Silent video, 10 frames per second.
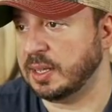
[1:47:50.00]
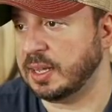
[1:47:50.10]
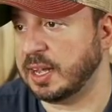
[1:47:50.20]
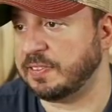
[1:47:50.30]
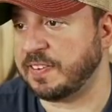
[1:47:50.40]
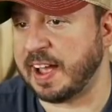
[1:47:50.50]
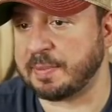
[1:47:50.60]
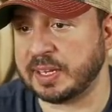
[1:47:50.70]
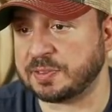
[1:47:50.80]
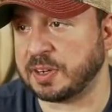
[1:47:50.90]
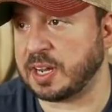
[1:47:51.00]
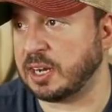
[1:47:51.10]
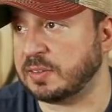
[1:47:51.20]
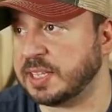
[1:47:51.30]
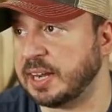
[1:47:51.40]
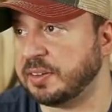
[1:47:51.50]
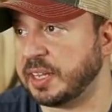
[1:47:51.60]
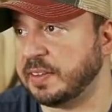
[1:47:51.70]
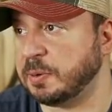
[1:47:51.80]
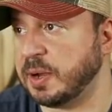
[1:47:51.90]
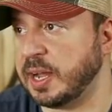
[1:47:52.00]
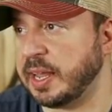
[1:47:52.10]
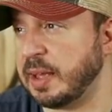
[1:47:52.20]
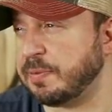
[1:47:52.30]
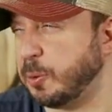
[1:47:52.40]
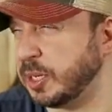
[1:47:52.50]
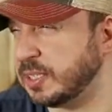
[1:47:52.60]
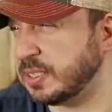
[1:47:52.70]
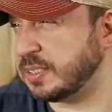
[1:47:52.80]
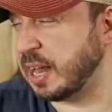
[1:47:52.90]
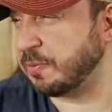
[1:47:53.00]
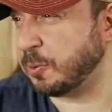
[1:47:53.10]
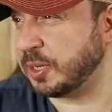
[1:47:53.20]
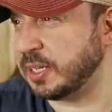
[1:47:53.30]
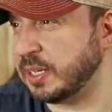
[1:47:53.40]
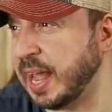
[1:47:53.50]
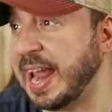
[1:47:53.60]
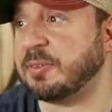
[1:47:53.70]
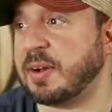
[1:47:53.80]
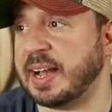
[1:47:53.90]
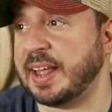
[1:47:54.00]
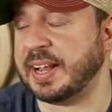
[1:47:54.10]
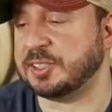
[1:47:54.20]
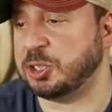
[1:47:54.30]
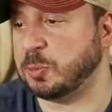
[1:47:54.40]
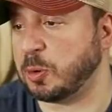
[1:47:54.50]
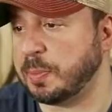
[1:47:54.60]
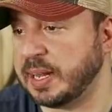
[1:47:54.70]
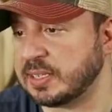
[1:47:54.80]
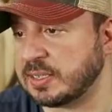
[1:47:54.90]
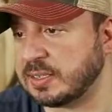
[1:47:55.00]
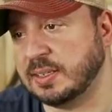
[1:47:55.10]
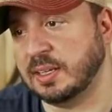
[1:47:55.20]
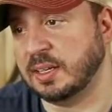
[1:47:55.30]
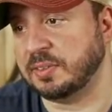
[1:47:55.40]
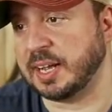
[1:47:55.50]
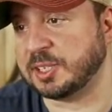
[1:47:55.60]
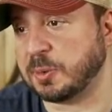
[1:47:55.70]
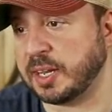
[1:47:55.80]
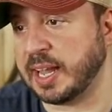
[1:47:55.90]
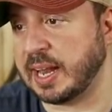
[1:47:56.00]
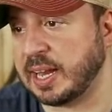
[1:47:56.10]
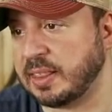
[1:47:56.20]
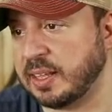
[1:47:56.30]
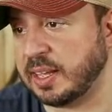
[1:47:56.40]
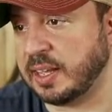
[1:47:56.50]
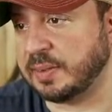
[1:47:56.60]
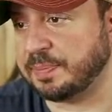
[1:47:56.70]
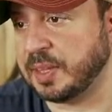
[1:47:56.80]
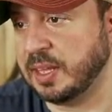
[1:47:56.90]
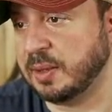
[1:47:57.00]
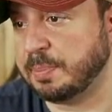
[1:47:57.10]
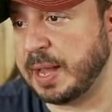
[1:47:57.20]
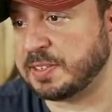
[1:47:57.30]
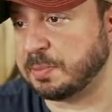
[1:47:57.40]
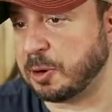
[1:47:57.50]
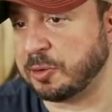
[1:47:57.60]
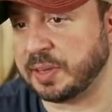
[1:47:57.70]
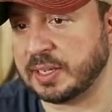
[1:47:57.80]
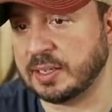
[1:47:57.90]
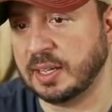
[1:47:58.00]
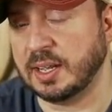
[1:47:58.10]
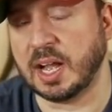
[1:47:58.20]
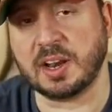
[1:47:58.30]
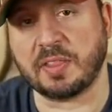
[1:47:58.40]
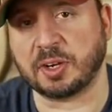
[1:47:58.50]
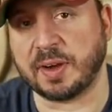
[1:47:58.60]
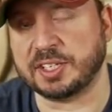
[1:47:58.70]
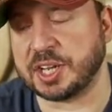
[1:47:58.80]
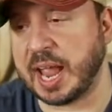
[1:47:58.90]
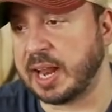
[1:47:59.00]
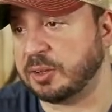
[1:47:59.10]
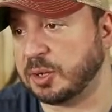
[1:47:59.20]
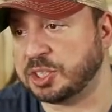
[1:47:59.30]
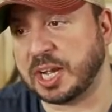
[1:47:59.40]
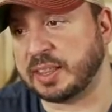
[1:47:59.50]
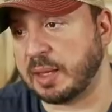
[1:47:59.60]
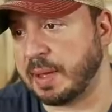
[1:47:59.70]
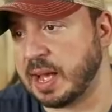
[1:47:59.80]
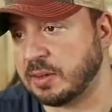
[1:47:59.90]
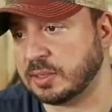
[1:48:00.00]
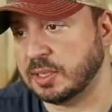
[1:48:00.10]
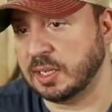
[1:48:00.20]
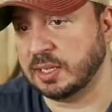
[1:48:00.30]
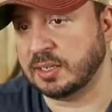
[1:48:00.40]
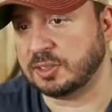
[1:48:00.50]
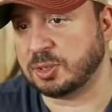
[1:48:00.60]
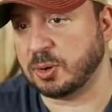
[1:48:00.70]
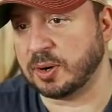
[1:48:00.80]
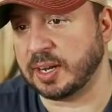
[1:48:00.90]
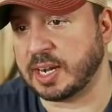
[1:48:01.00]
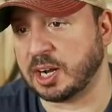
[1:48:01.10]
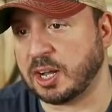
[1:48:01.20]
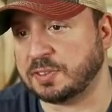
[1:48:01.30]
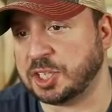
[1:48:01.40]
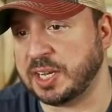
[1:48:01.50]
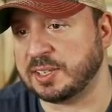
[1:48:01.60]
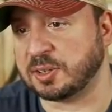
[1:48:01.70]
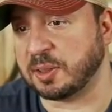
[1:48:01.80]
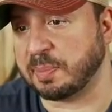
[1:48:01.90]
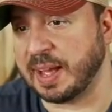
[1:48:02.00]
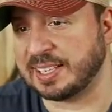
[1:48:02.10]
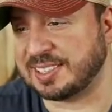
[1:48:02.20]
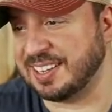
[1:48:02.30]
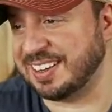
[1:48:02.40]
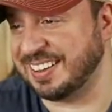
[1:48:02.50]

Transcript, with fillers: Uh, five minutes for cutoff to enter the giveaway. Yep, 40, 1048 right now. You got two more minutes. If you guys want to get anything in, Days of Bourbon, another great channel. Go check them out. Hattori, cutoff jeans are the best.